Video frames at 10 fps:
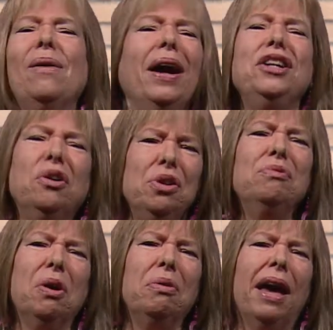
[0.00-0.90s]
I know you
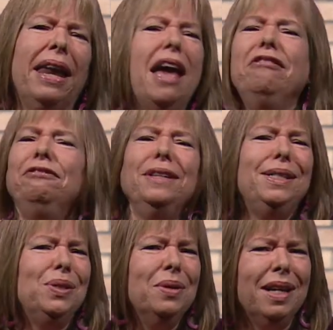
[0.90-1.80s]
know that. Every
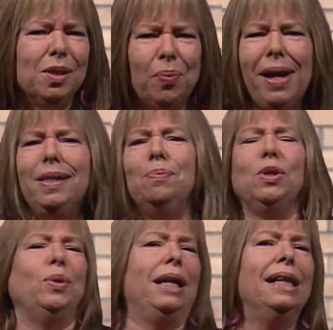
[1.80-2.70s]
student has breaks
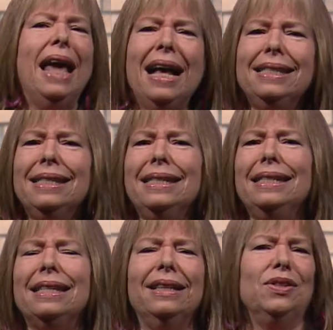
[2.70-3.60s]
between
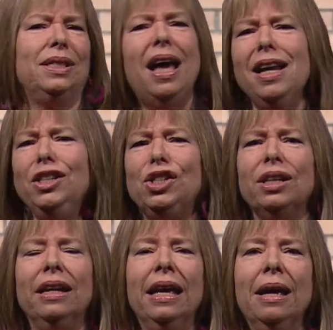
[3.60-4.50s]
classes, and there's lunch,
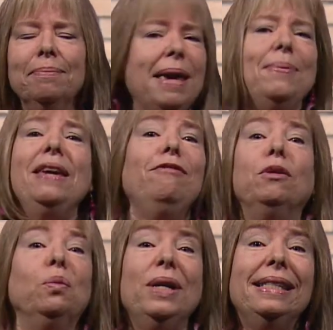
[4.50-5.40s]
and maybe
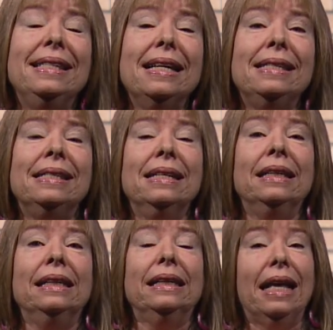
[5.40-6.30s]
even recess,
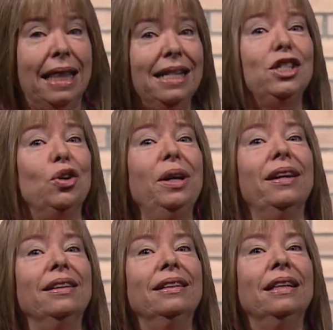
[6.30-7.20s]
and that's
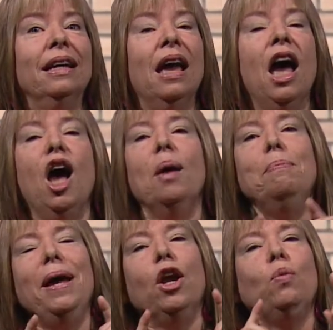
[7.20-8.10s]
good.
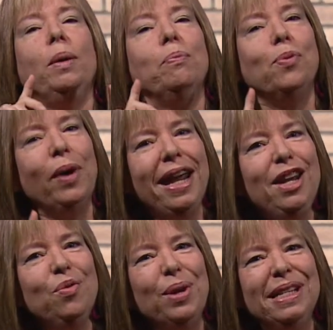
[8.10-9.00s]
But what
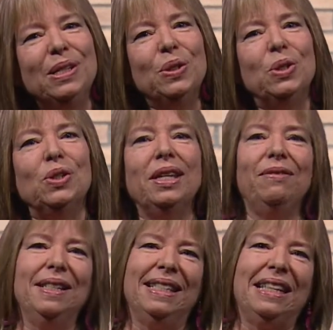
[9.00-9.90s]
brain researchers have
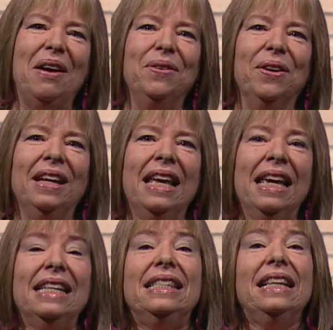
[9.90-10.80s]
discovered
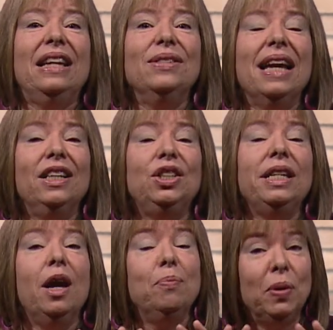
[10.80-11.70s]
is that there's
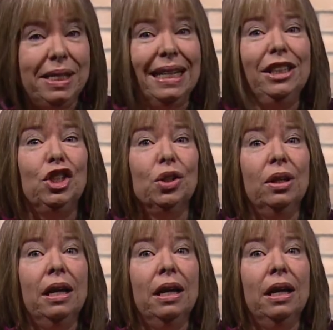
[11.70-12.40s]
actually a predictor